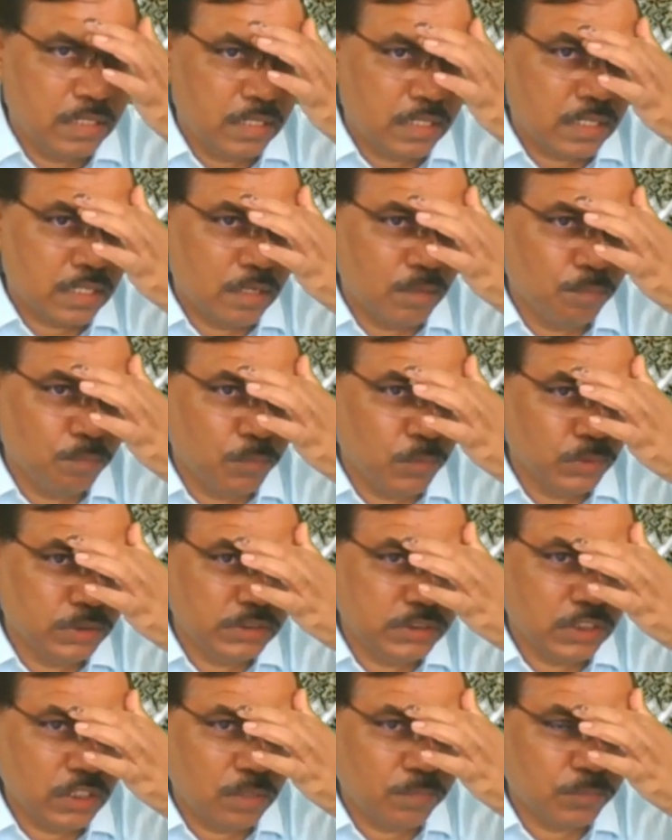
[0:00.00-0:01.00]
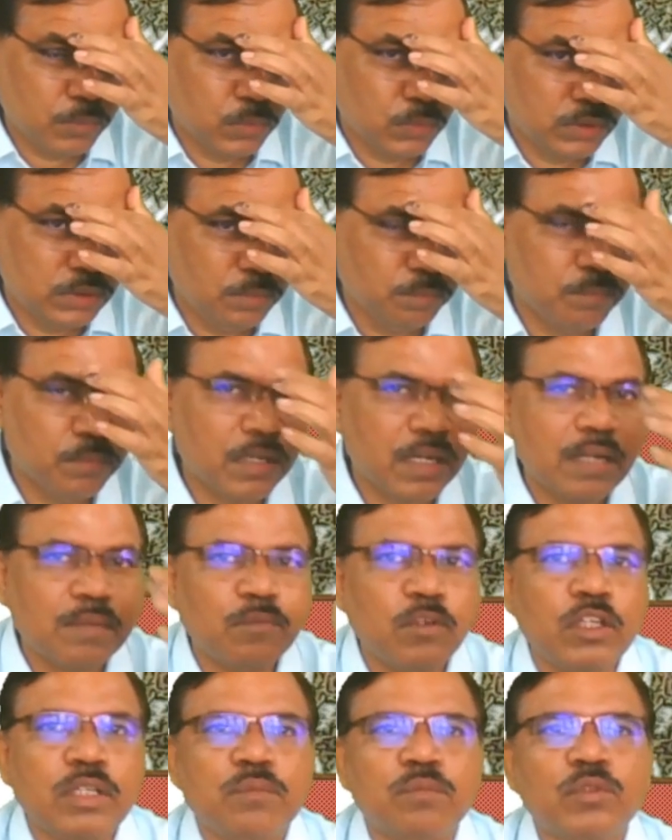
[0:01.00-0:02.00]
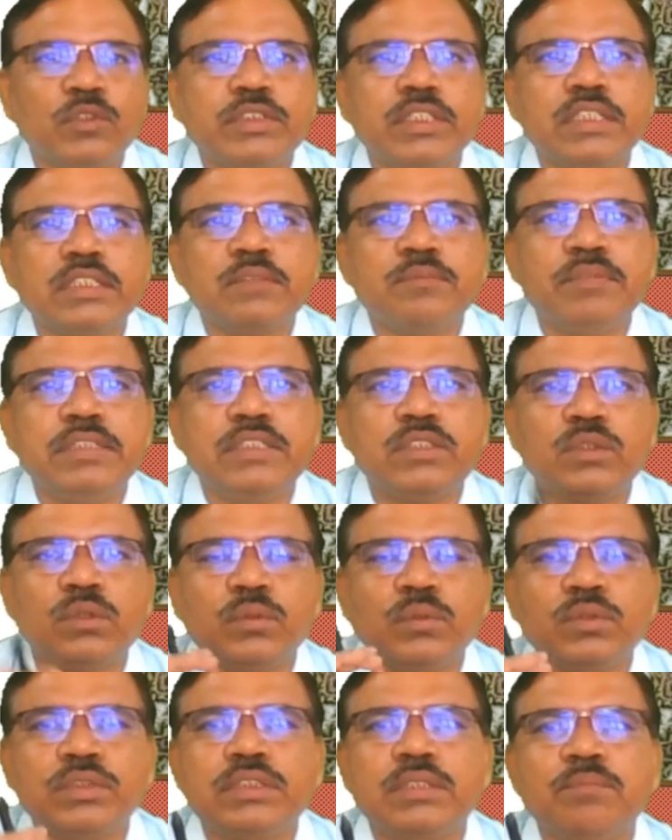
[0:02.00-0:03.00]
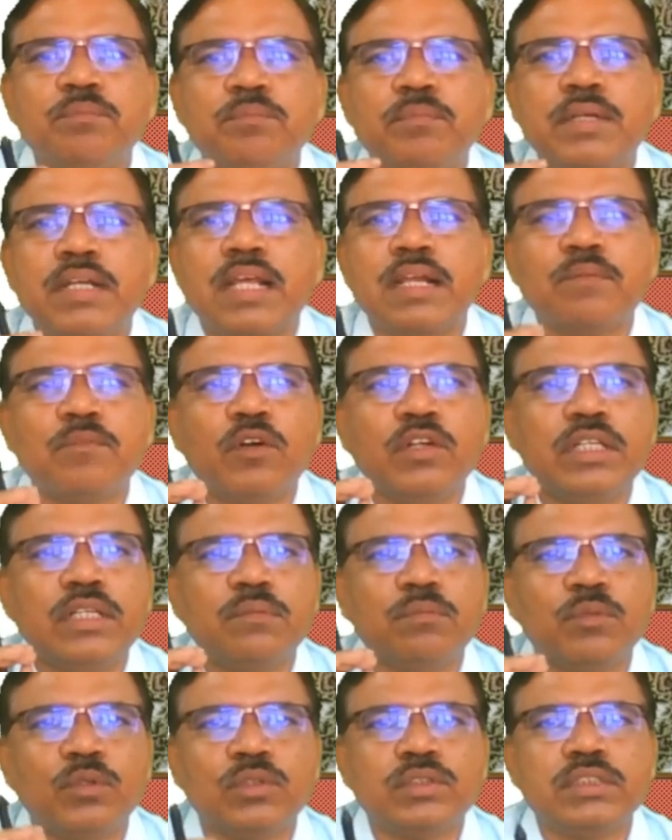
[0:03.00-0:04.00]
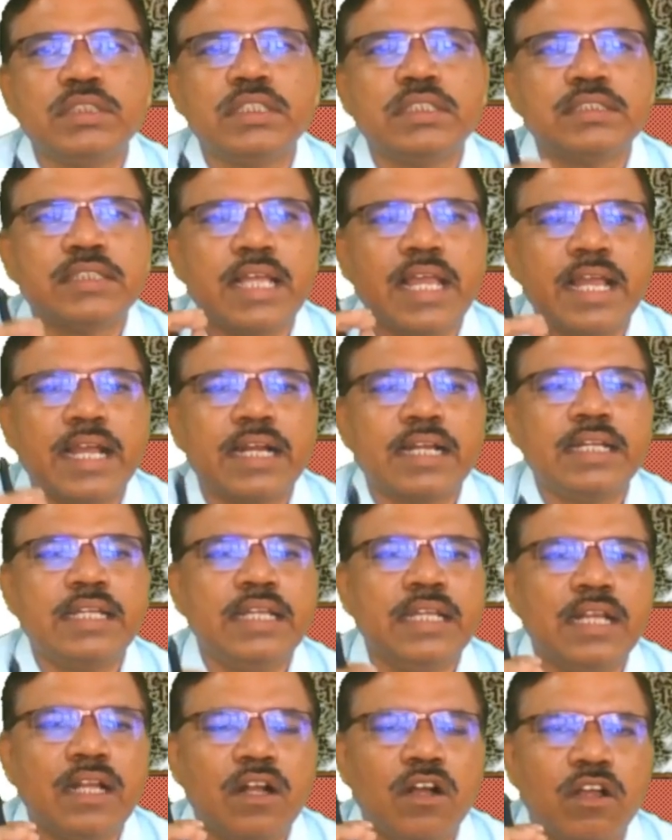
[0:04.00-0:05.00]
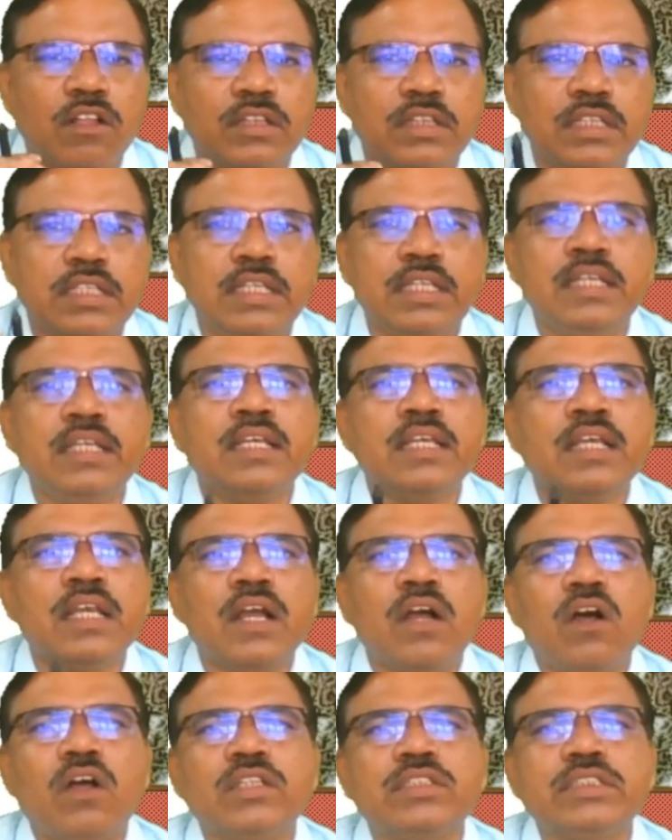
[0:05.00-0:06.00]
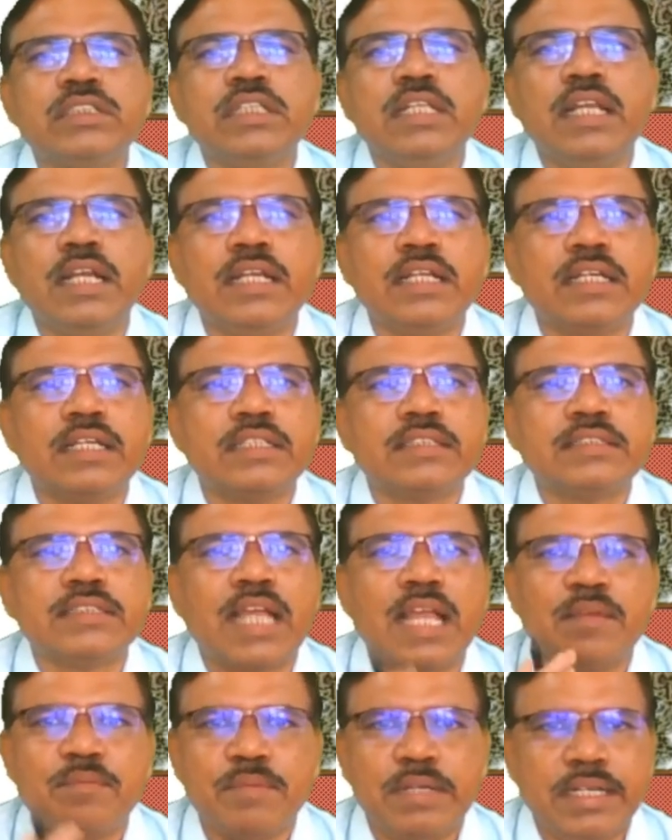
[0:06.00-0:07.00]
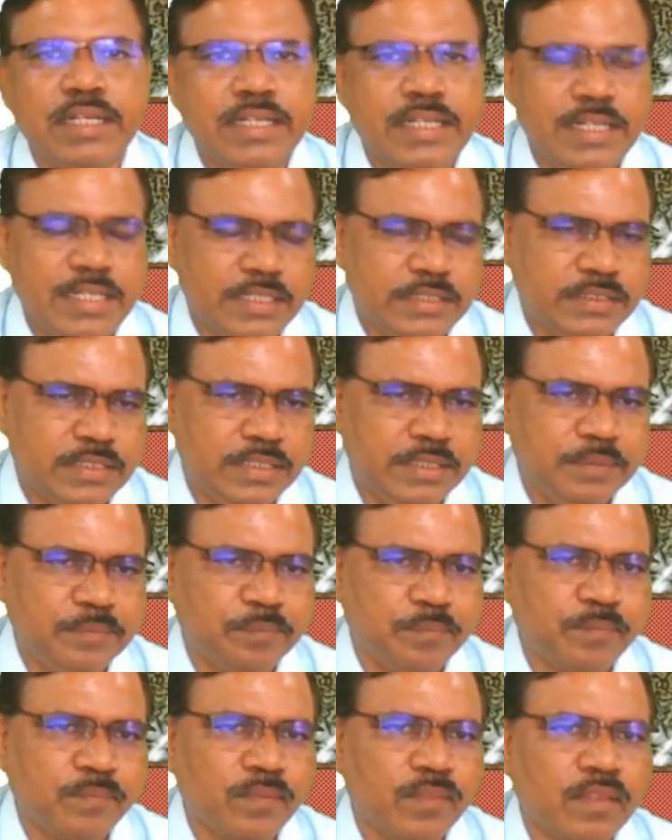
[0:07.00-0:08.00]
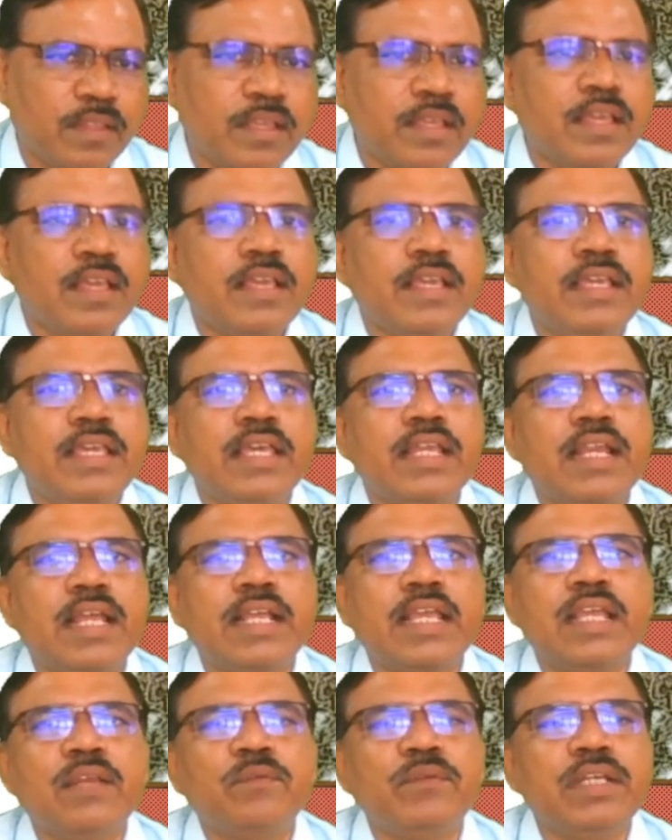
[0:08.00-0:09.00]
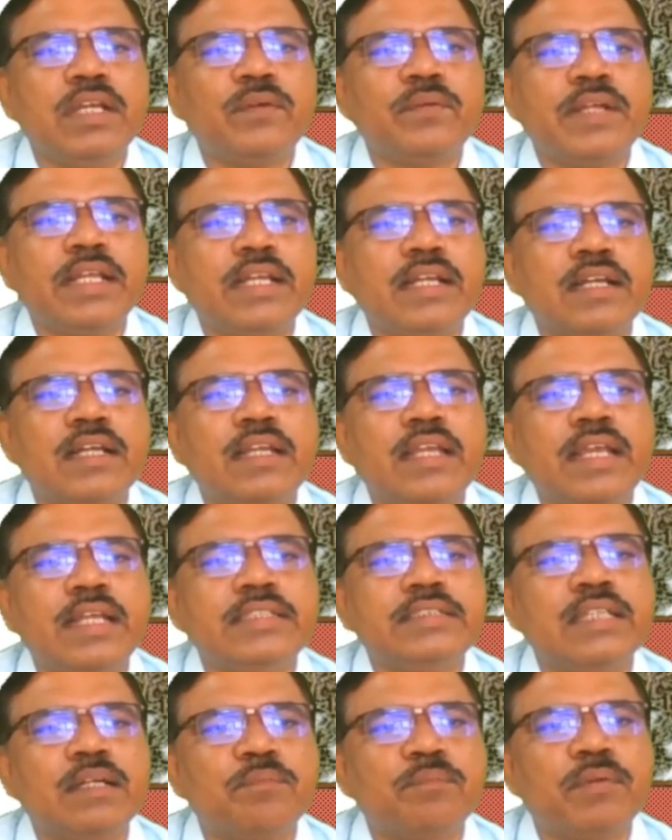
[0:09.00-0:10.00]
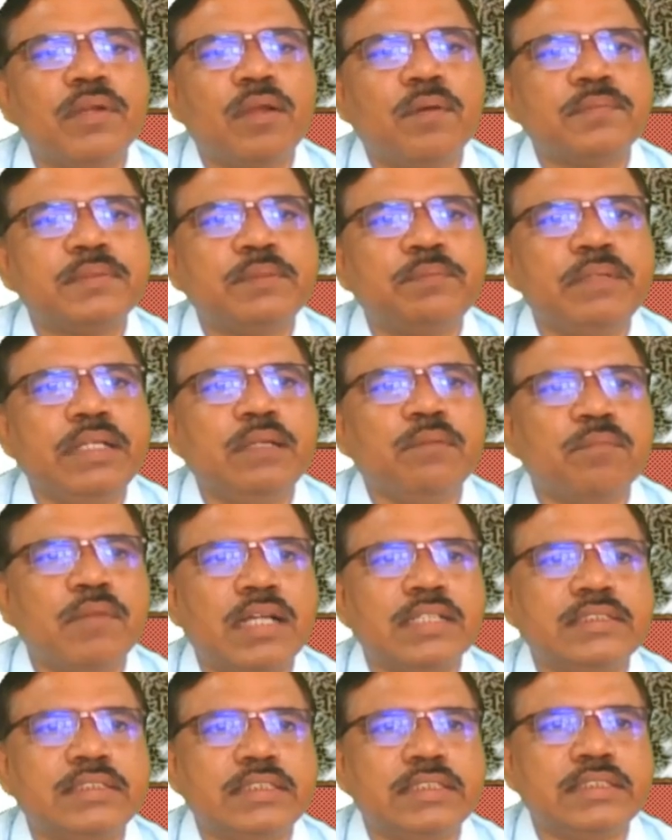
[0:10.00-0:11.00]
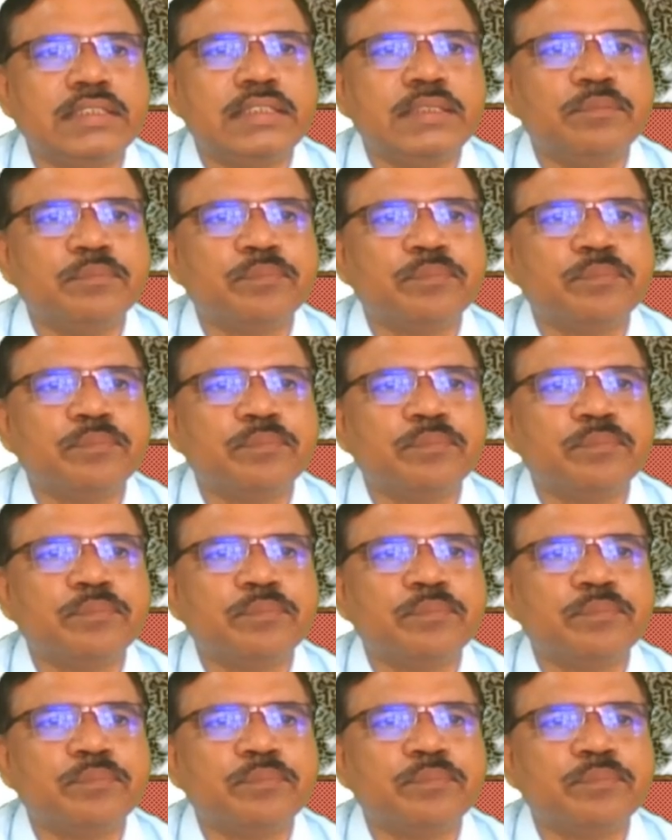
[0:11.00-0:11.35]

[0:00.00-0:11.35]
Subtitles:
Composition of two simple harmonic motions means two simple harmonic motions acting on the oscillator simultaneously. Here again we have taken example of spring mass system.